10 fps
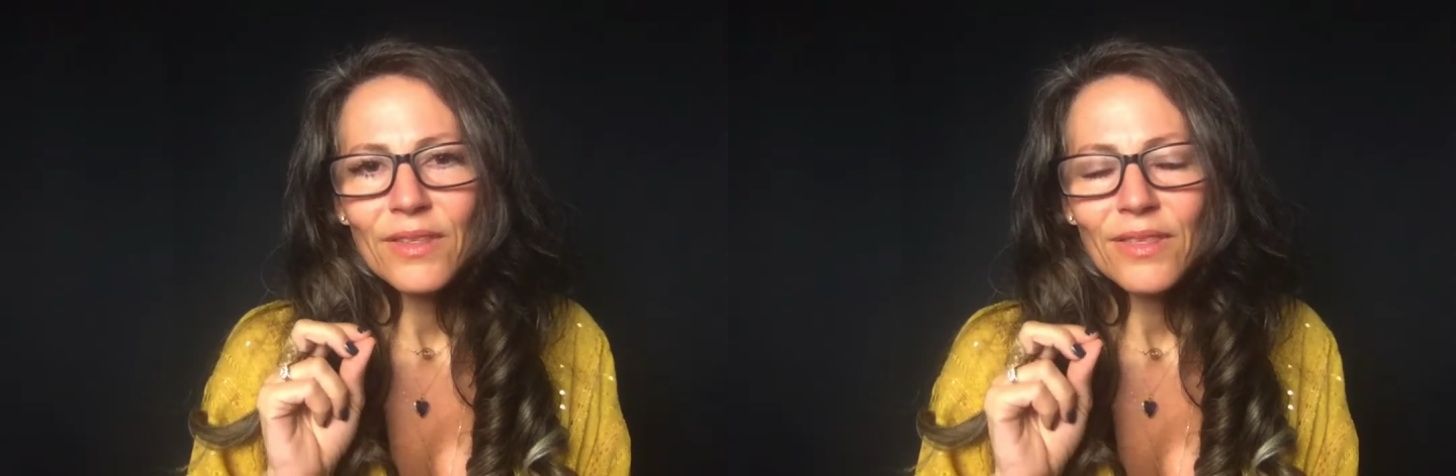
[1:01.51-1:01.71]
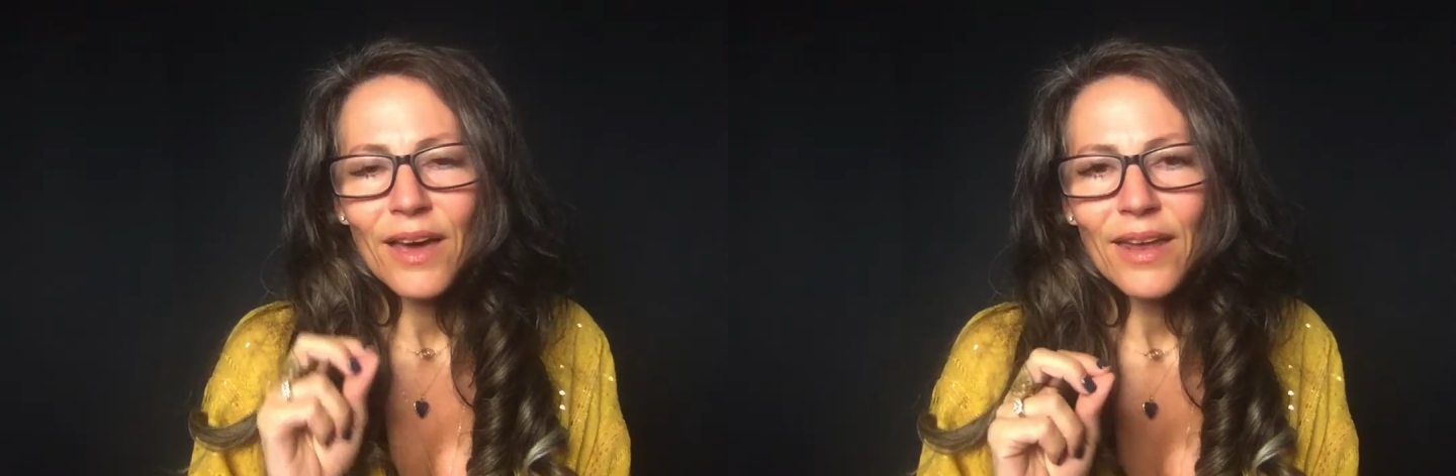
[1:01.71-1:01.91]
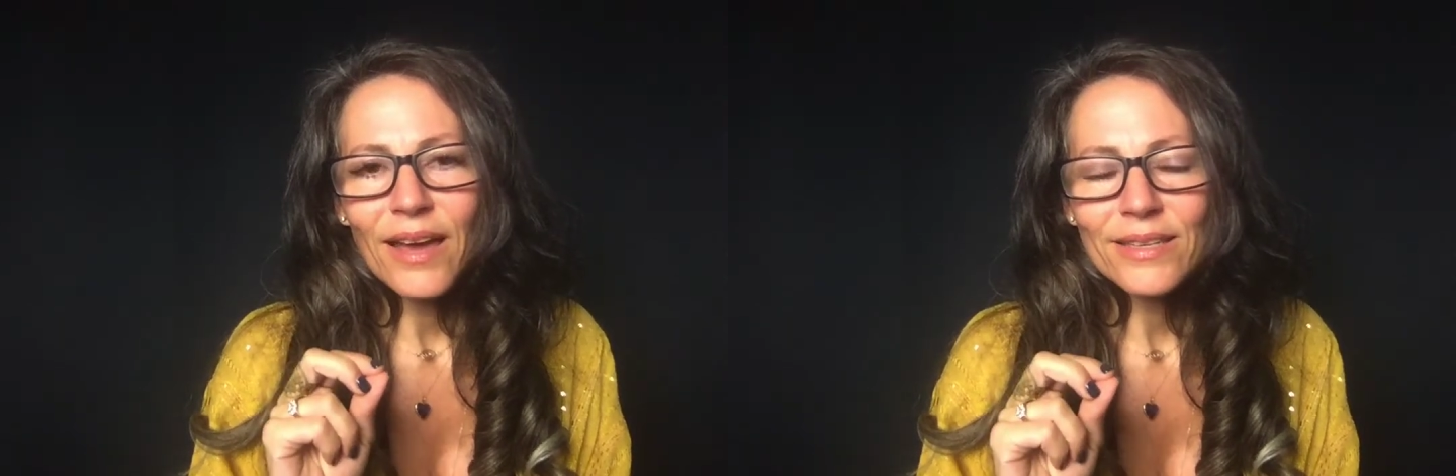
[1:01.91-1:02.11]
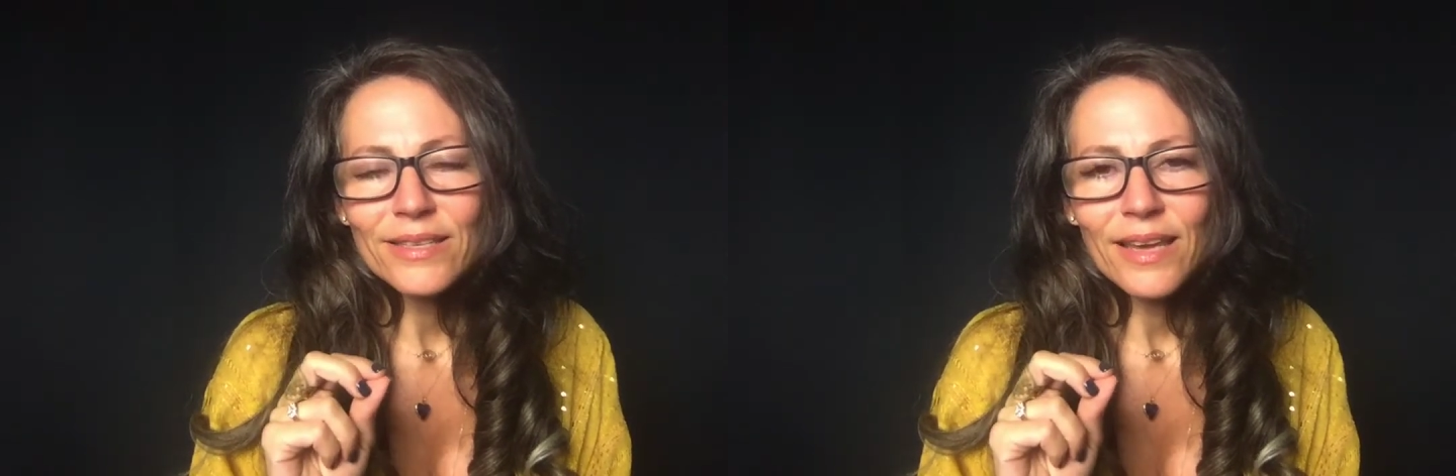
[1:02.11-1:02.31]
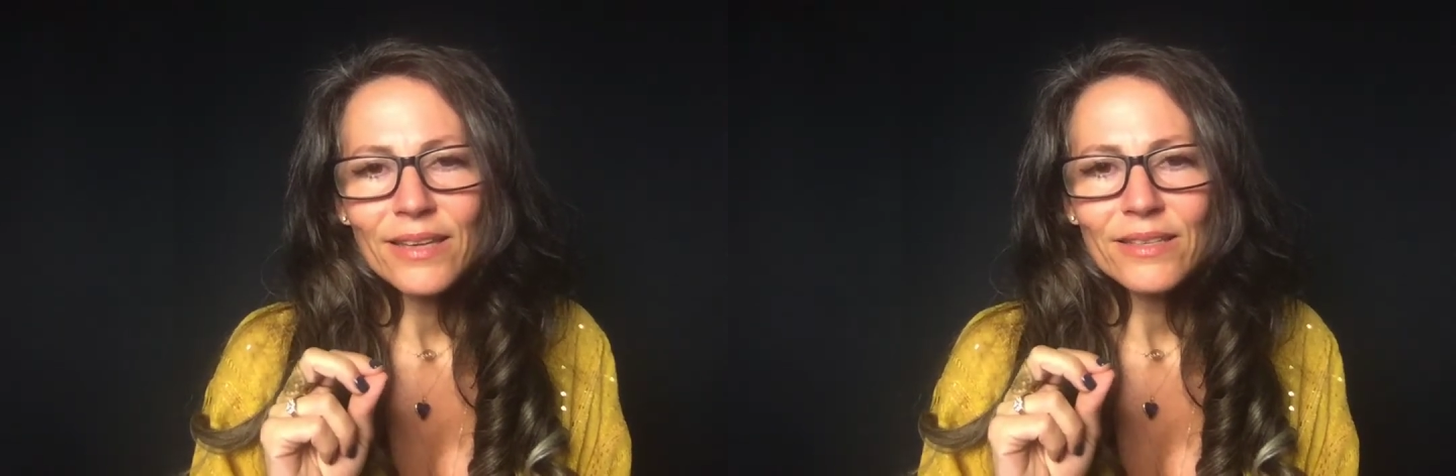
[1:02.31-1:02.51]
that
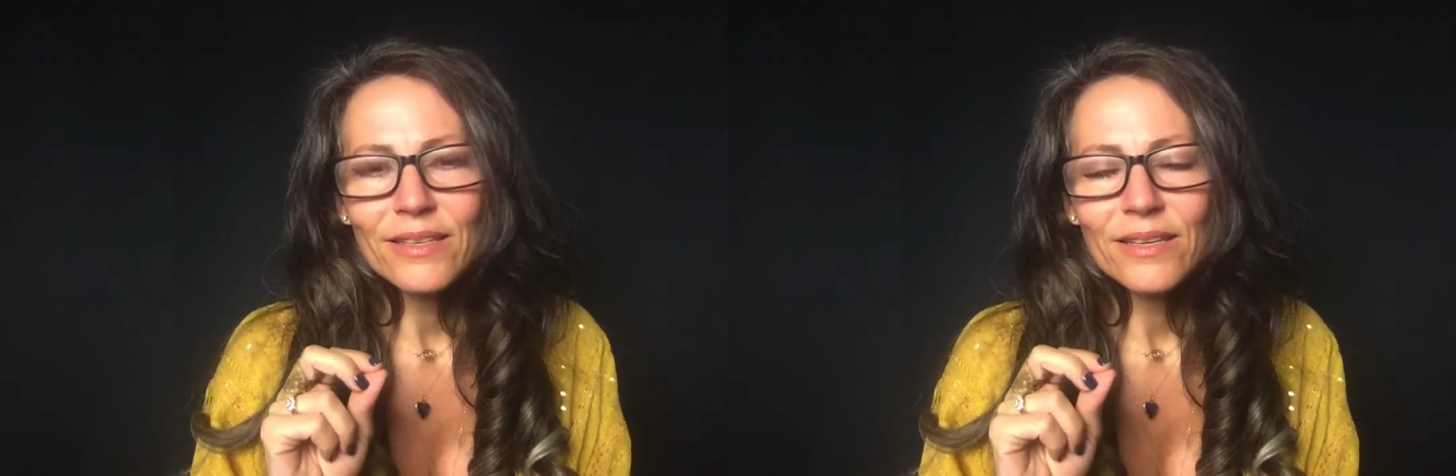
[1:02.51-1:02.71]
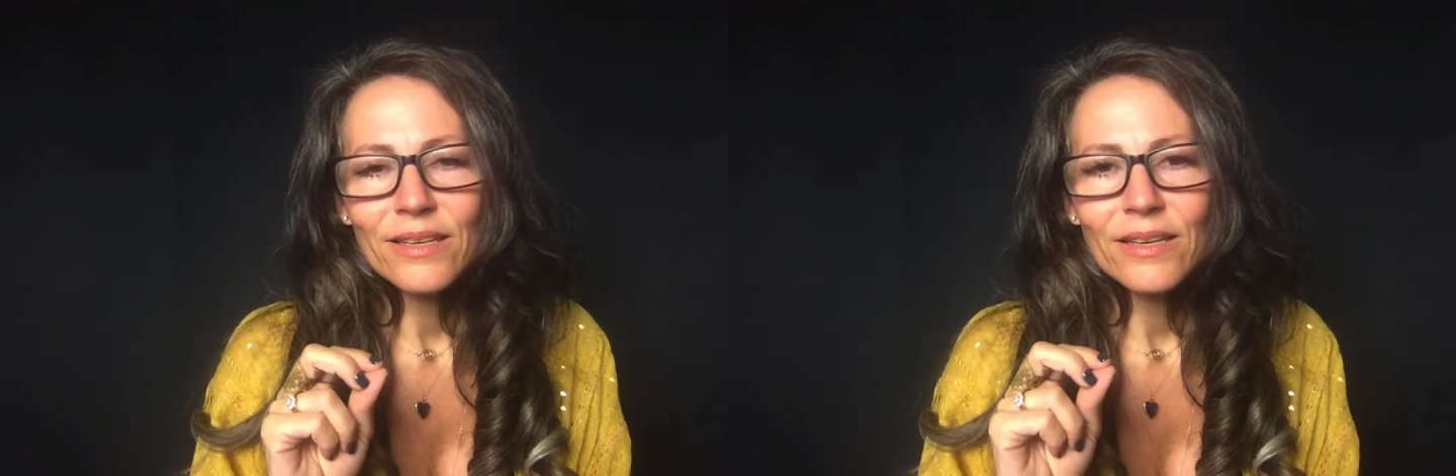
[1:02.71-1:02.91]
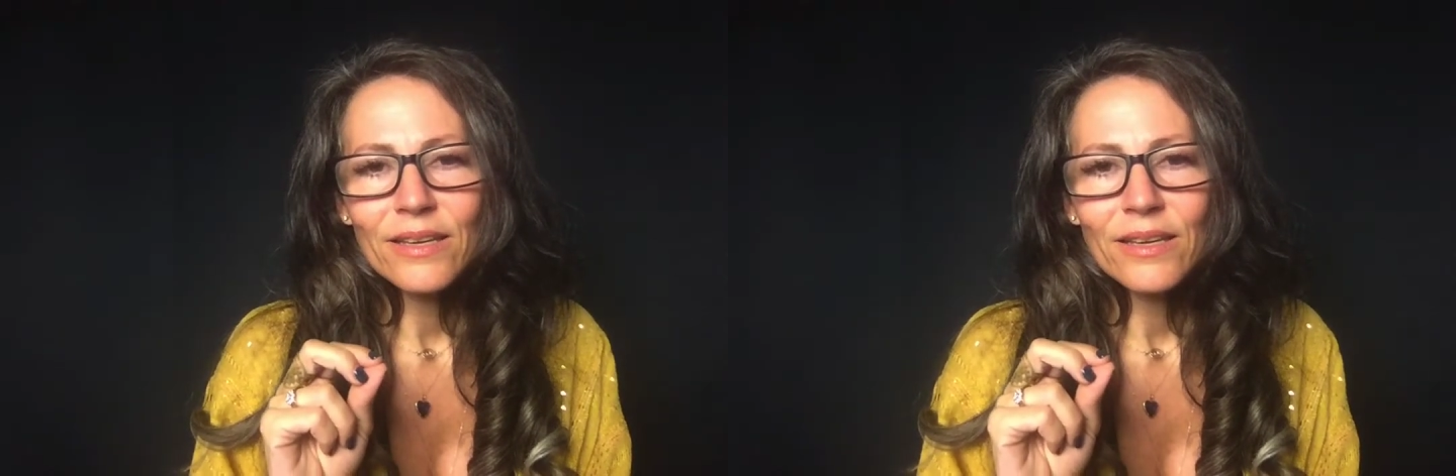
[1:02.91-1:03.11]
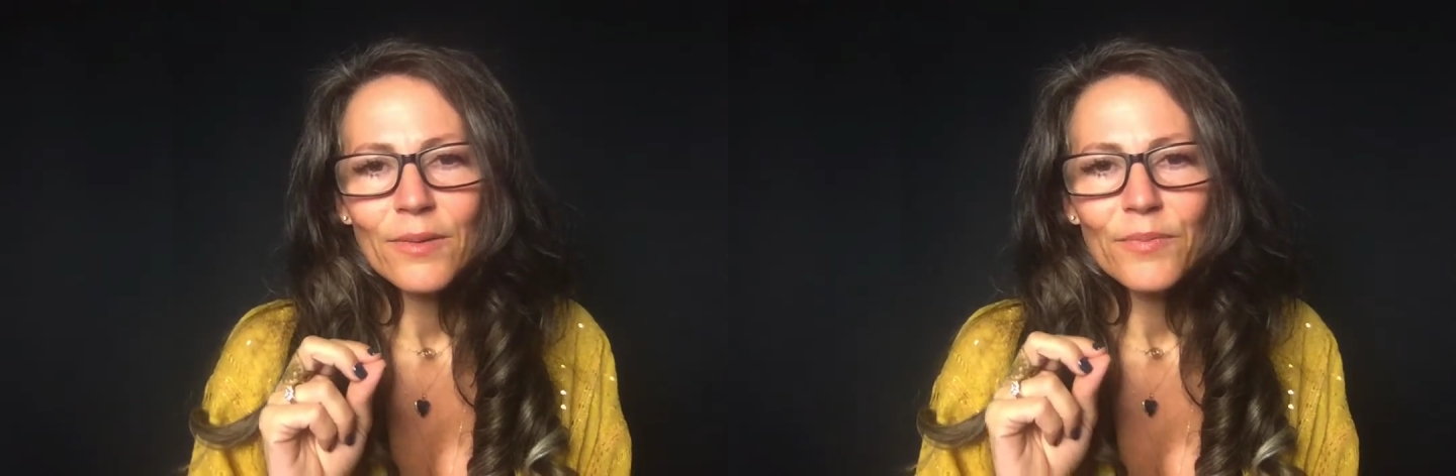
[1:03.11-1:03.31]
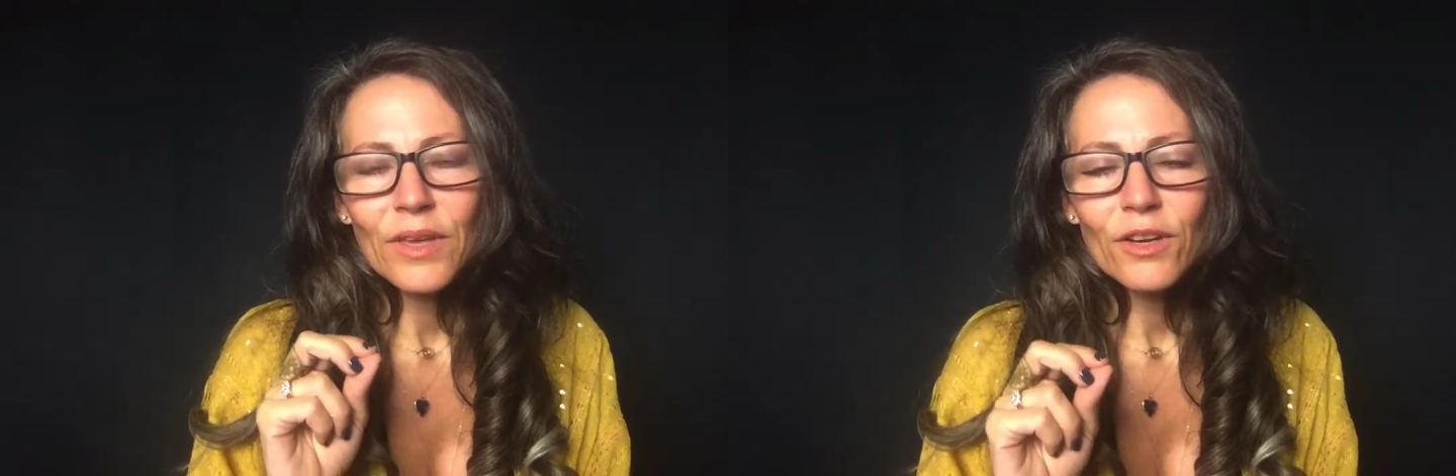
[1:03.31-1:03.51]
accident,
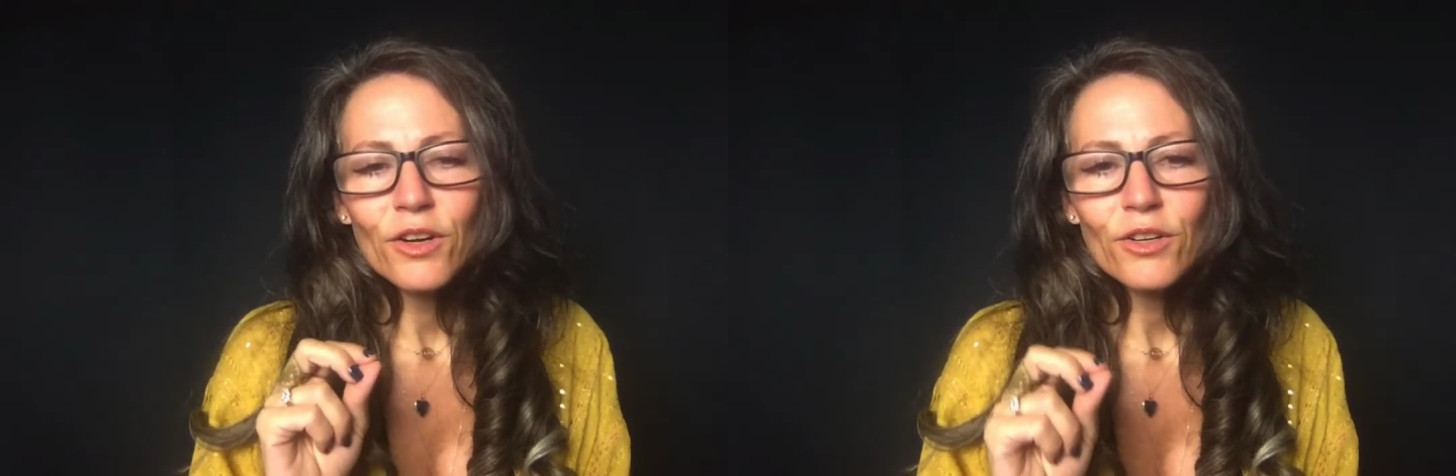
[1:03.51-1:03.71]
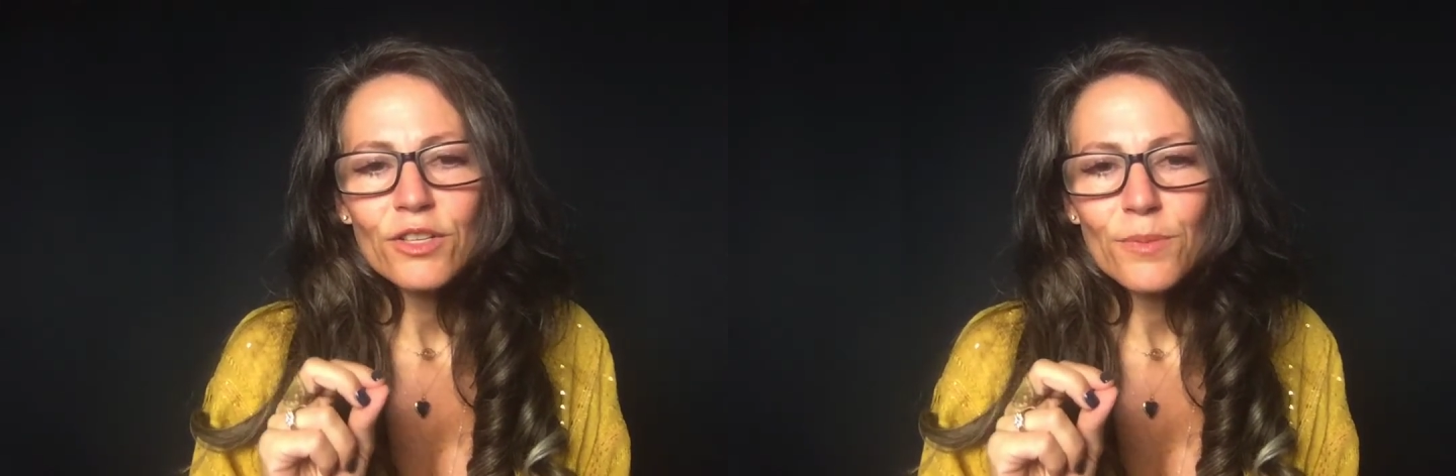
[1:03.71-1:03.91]
it occurred to